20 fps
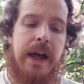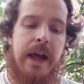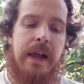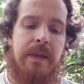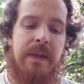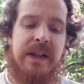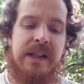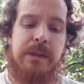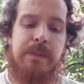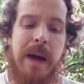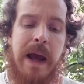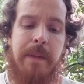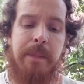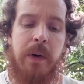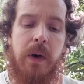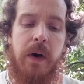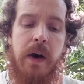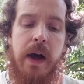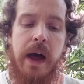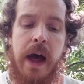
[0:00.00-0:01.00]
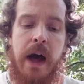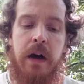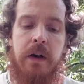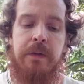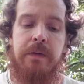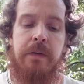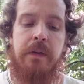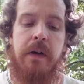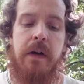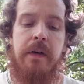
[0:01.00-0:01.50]
This paper held
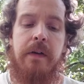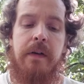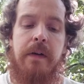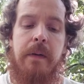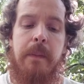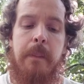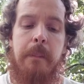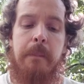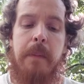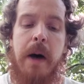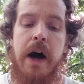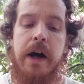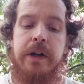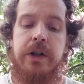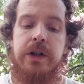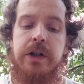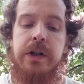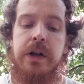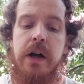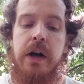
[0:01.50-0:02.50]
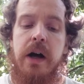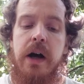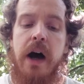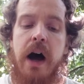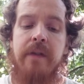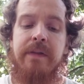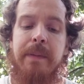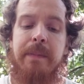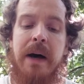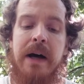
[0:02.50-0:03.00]
much of
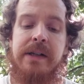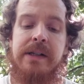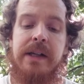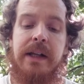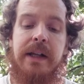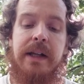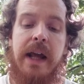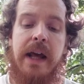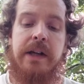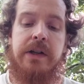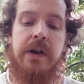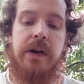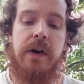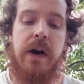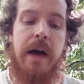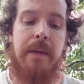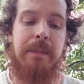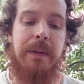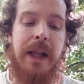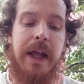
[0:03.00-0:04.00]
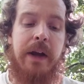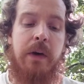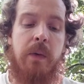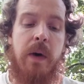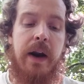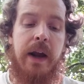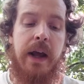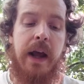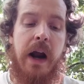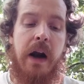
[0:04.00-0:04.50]
a puzzling nature, and Blake read
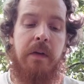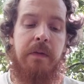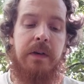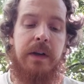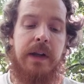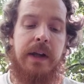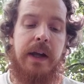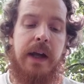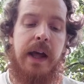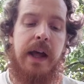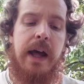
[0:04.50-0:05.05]
it carefully